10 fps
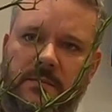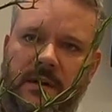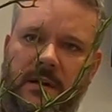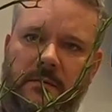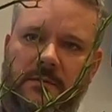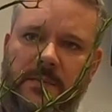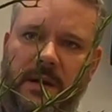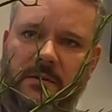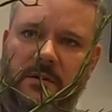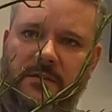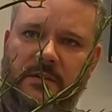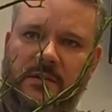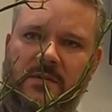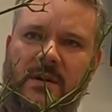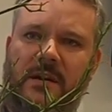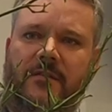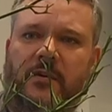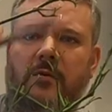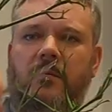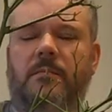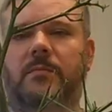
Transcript: sprout, sprouts off into quite a few